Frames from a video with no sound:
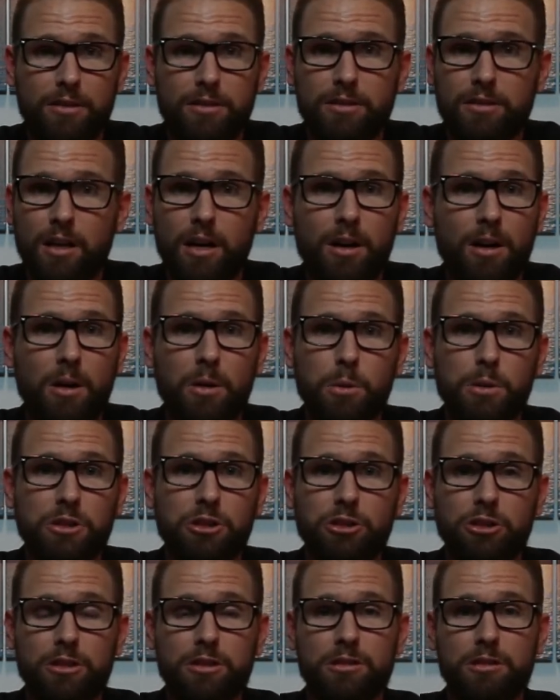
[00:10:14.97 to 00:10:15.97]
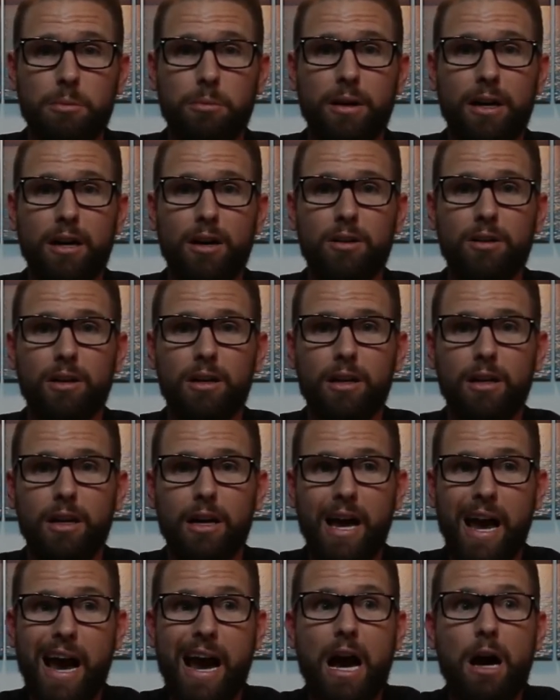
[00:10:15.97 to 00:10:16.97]
It's not always just about
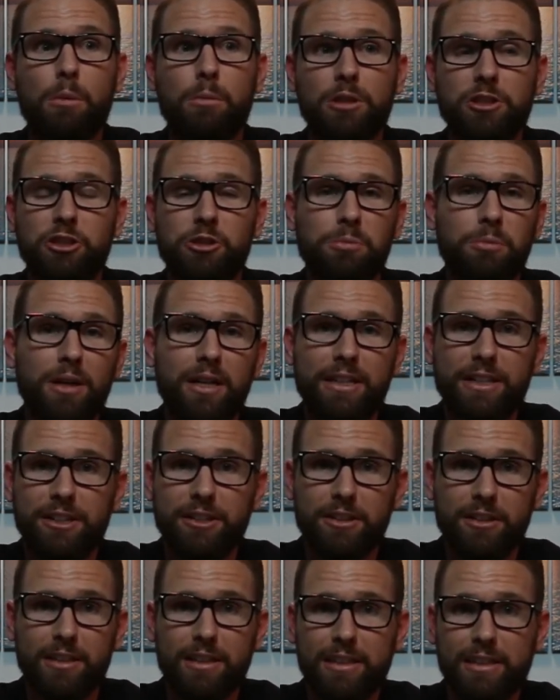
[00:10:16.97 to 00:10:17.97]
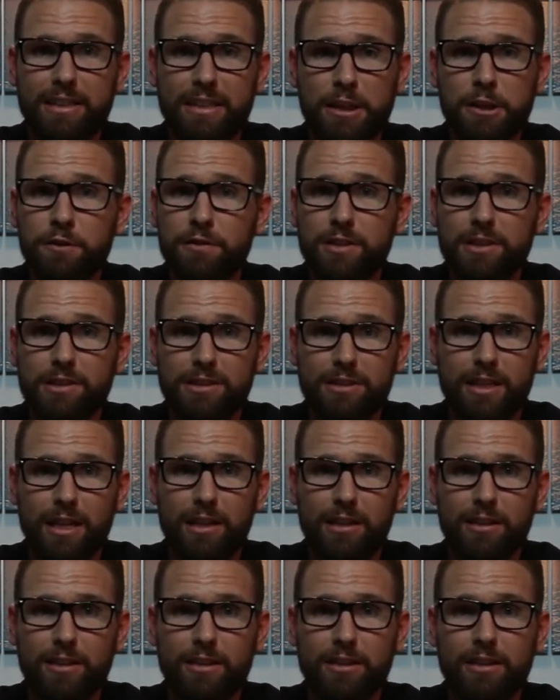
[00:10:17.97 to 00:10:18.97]
how much money you're going to give the
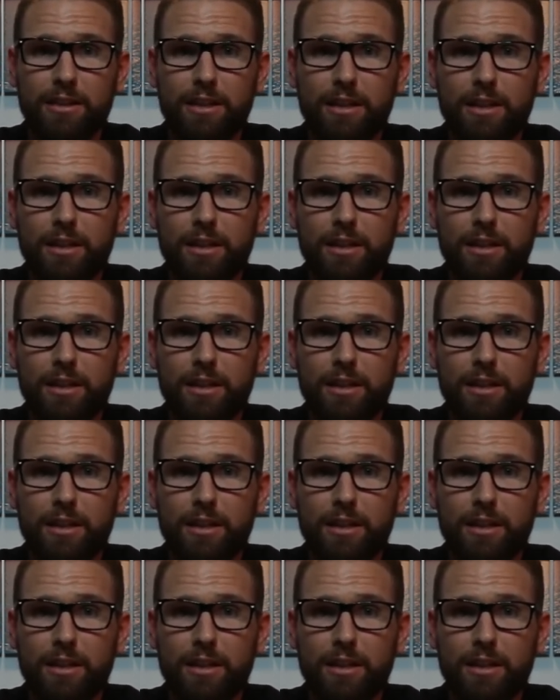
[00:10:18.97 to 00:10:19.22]
seller.